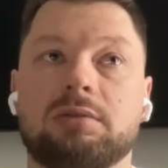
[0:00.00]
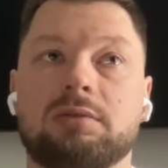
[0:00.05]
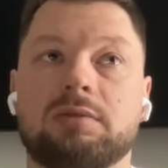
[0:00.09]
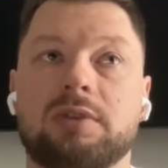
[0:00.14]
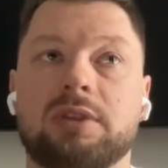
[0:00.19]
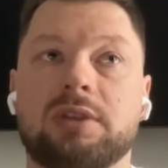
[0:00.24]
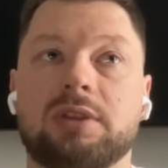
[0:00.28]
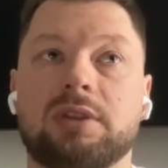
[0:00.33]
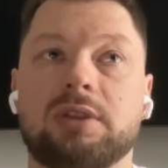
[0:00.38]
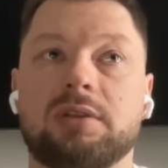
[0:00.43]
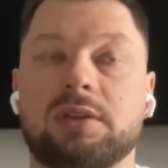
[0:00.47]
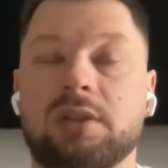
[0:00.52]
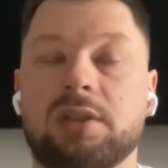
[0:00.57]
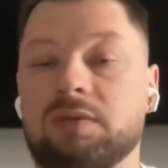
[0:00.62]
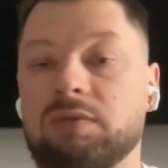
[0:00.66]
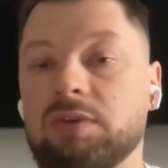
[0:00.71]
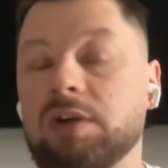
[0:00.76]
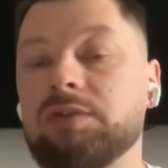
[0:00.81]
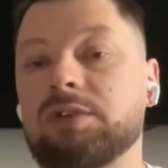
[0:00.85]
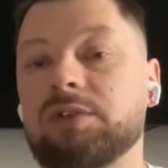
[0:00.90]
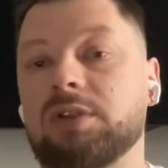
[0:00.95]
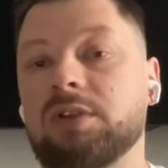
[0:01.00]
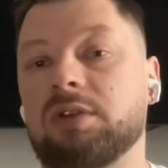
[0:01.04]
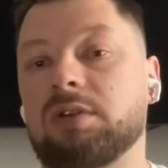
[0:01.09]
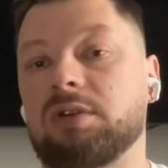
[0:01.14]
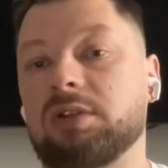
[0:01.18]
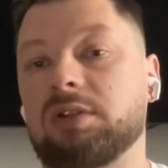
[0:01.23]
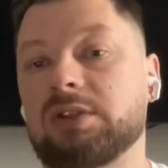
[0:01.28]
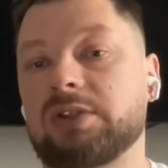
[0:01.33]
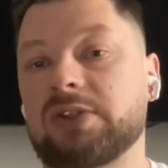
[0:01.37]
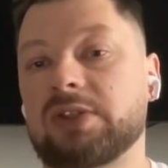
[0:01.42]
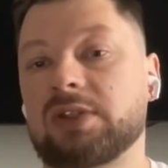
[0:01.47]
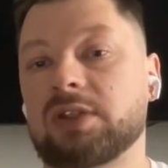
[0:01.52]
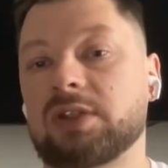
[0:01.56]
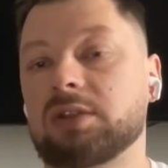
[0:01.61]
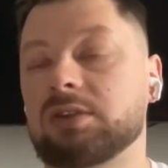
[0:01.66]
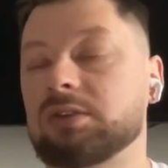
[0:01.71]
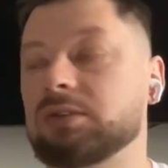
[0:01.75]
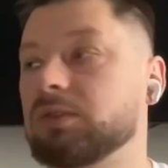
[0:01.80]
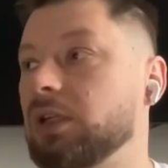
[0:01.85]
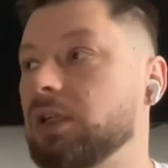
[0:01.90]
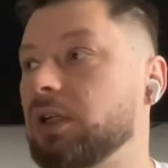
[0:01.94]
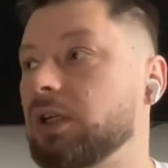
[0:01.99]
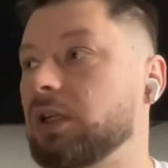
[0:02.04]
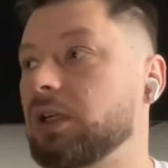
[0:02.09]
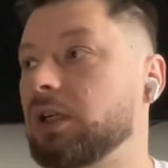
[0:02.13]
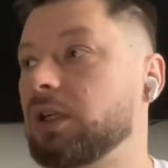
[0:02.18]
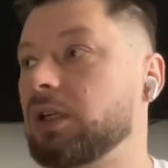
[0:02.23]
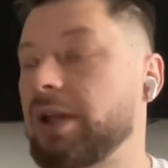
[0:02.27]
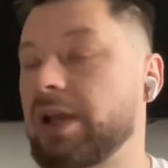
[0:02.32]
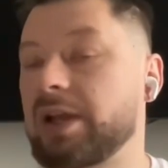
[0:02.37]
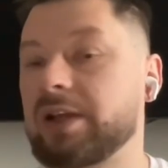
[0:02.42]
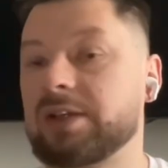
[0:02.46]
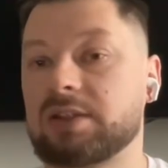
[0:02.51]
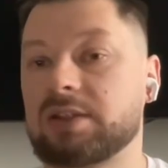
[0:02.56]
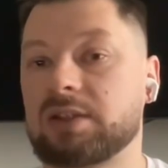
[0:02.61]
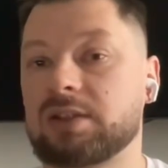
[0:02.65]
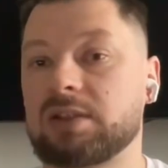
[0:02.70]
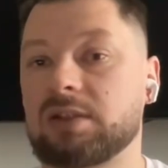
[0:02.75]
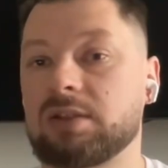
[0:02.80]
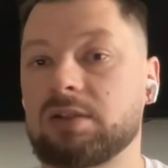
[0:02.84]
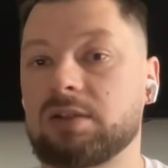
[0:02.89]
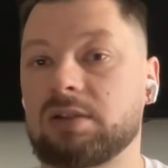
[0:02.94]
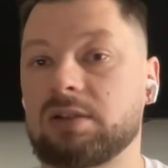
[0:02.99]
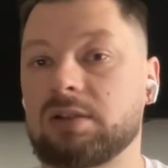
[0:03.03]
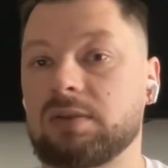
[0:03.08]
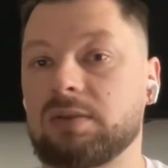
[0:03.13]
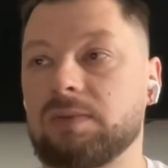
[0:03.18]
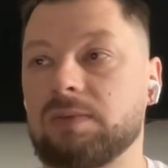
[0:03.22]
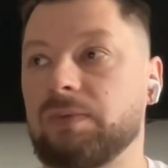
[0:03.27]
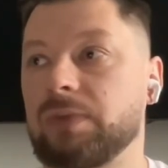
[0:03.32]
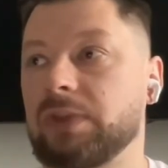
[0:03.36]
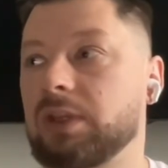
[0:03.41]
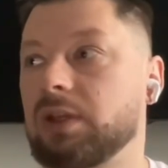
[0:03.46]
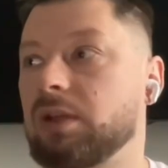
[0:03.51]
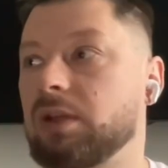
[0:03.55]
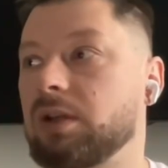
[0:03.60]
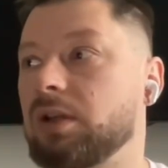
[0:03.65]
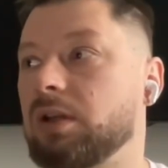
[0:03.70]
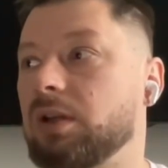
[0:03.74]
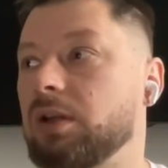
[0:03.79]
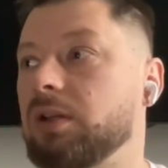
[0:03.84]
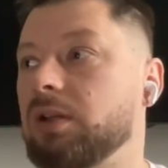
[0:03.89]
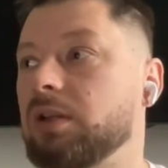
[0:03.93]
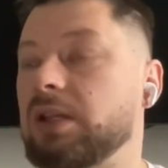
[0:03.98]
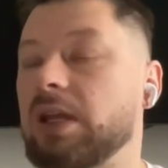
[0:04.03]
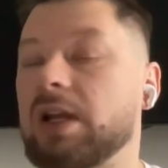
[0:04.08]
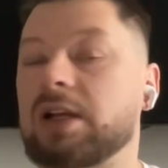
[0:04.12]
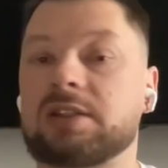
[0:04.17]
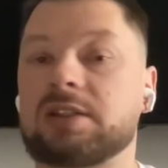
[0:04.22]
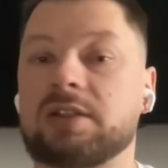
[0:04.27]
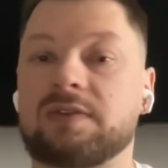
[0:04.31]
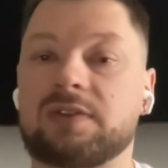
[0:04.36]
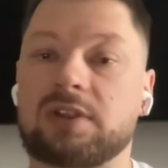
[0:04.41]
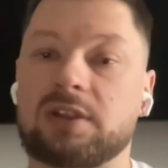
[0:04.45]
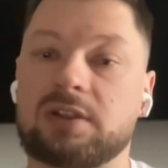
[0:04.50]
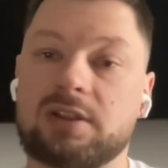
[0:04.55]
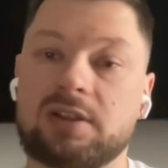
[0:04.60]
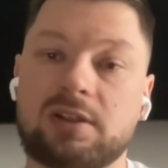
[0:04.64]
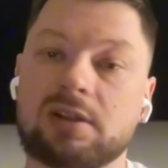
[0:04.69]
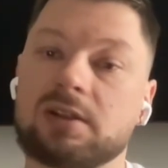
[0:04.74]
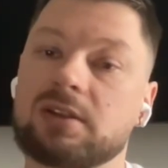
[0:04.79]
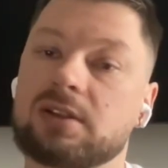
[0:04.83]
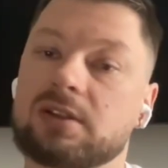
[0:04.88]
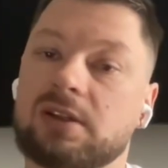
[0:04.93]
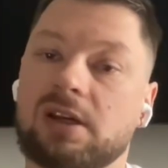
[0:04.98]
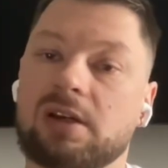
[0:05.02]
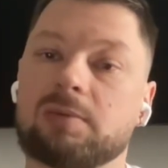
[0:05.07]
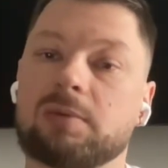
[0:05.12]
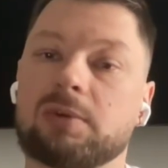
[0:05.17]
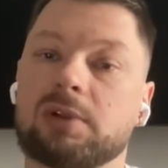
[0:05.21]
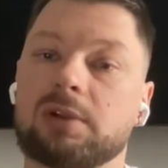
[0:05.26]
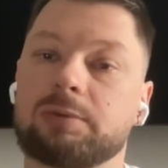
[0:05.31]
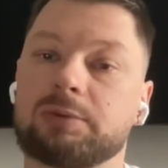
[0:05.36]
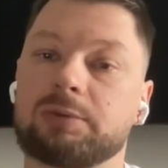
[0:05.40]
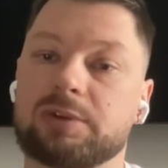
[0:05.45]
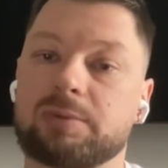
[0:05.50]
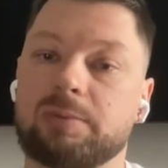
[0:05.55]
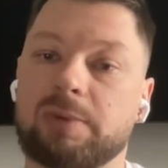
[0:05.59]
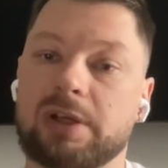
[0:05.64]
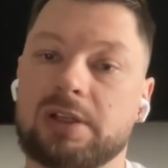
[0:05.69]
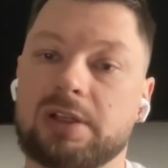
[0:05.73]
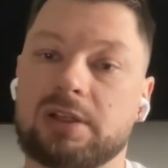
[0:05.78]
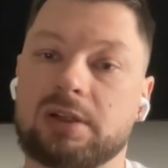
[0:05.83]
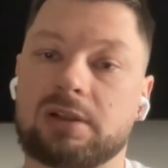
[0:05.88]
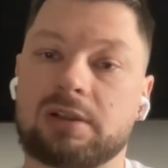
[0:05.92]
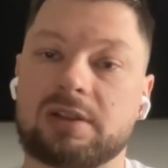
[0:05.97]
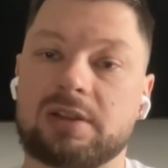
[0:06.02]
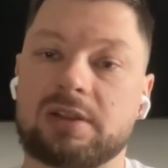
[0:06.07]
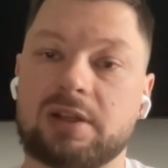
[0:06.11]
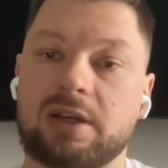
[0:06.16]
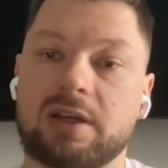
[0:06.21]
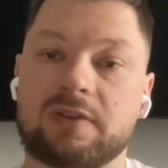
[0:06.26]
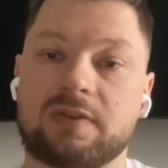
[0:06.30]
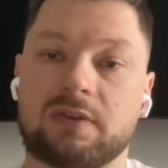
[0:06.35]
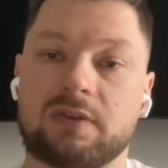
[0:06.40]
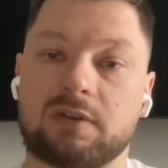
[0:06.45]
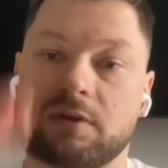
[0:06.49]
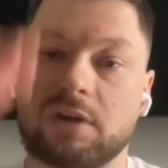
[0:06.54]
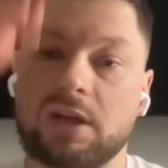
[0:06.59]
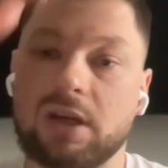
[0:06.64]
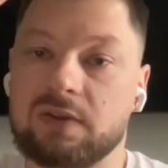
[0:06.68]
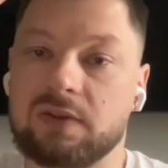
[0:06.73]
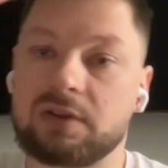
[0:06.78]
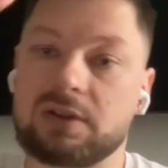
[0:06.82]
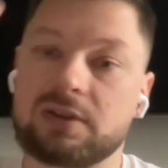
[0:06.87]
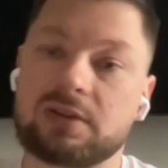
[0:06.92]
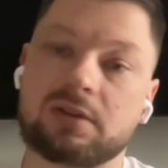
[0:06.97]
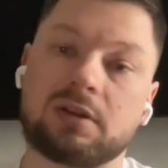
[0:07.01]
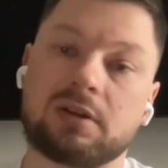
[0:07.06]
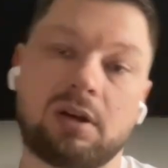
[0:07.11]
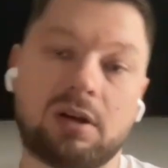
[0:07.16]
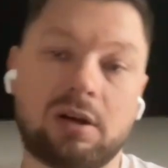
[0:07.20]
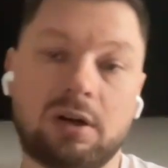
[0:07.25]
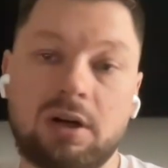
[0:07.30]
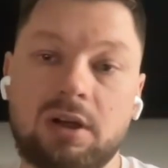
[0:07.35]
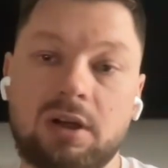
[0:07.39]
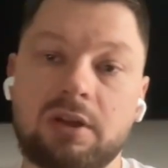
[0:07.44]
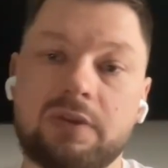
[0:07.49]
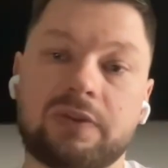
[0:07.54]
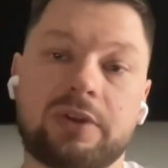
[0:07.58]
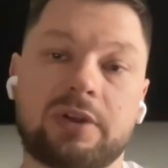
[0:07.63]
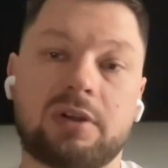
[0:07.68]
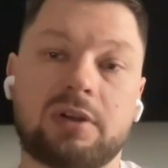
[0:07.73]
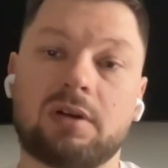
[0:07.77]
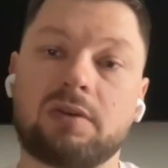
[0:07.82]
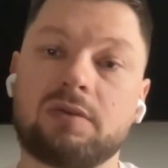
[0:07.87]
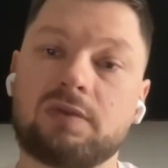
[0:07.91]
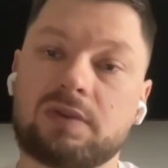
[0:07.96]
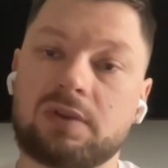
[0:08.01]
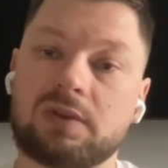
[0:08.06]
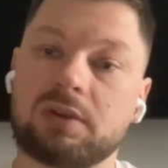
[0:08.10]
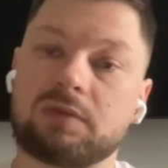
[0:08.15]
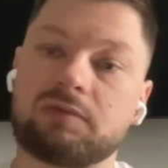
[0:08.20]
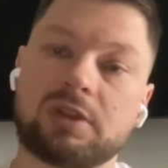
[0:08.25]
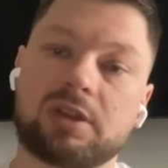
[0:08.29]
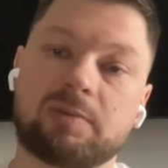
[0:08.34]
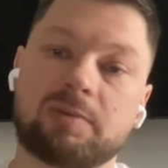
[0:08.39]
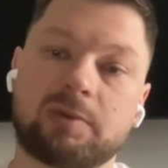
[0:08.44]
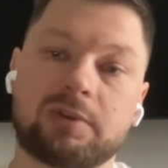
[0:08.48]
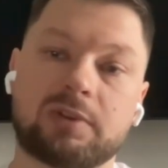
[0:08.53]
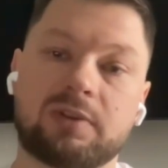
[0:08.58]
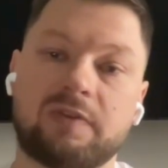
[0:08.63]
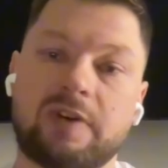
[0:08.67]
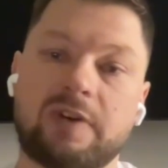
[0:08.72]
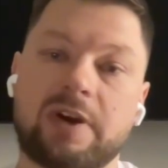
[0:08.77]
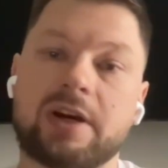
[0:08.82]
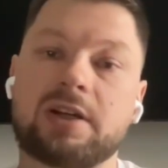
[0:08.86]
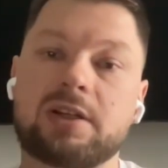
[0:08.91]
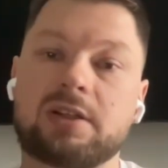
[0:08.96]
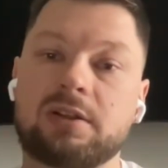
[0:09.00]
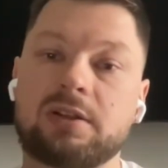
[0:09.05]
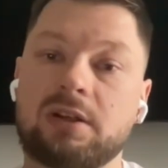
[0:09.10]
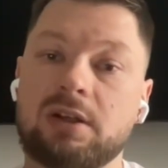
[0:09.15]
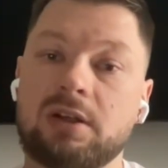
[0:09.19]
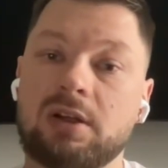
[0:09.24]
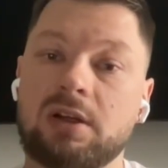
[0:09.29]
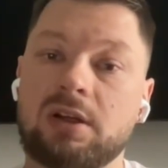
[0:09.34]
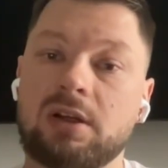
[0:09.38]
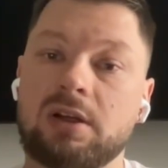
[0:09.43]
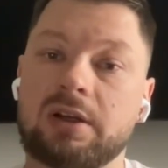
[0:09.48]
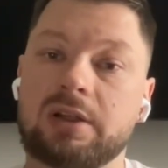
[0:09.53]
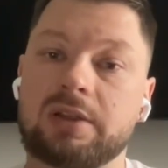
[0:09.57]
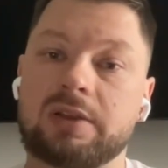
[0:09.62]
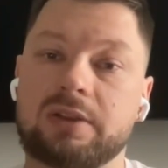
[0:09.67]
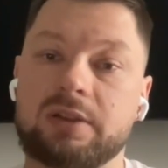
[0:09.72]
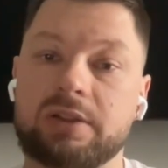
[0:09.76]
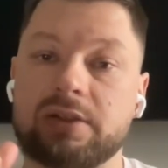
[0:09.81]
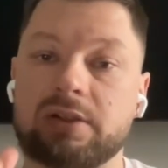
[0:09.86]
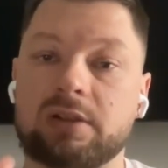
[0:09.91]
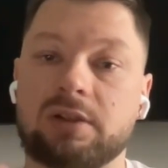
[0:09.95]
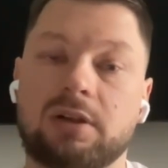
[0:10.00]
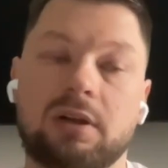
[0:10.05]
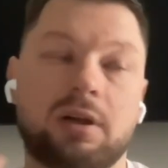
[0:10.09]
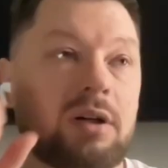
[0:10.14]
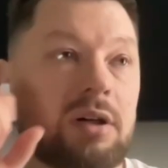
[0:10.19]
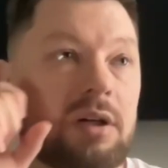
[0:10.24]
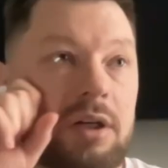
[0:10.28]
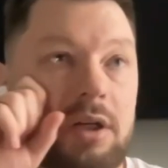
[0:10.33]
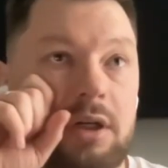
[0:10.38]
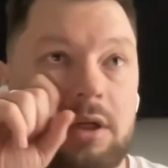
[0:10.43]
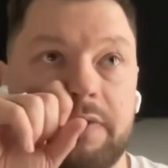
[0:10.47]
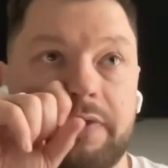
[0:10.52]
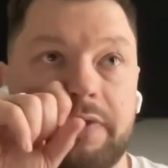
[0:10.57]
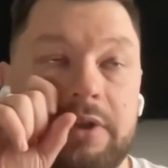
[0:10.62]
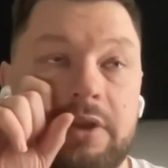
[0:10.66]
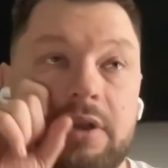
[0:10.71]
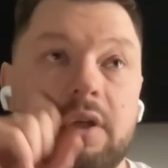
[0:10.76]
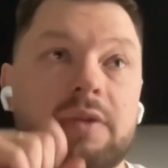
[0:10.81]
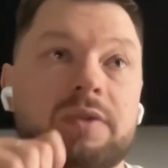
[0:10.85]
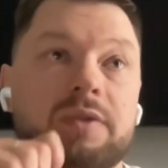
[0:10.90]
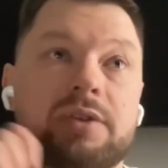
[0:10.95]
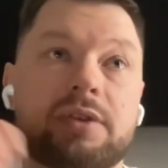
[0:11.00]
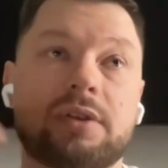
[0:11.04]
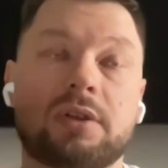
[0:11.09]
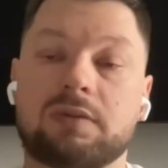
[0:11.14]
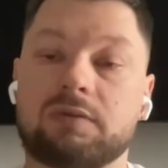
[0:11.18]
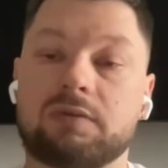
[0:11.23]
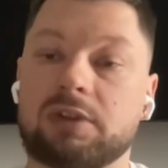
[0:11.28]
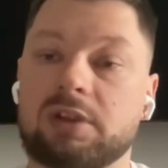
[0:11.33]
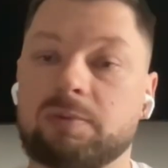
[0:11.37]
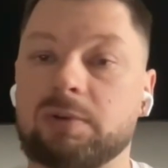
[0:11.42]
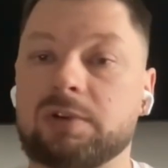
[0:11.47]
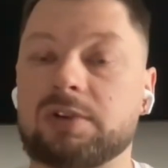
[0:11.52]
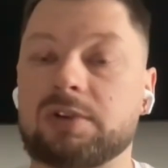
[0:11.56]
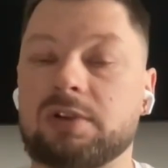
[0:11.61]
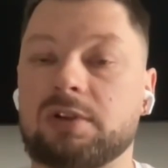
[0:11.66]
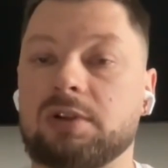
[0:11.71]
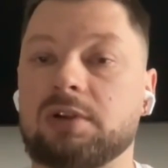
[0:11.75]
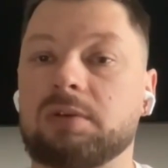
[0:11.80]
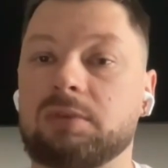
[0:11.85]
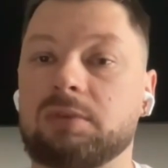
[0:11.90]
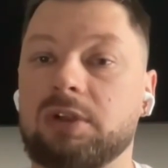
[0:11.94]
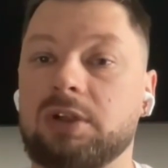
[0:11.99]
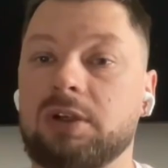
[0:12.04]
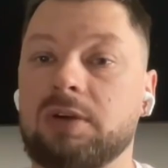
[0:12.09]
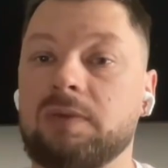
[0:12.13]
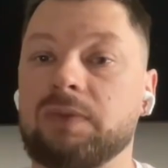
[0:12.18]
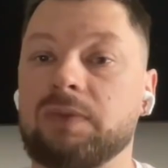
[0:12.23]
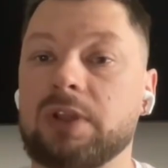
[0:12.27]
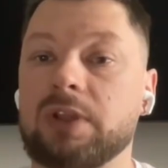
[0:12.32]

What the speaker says: the router also has an active statistics table, which basically says that, okay, these are the nodes that respond fast, and these are the nodes that respond slower.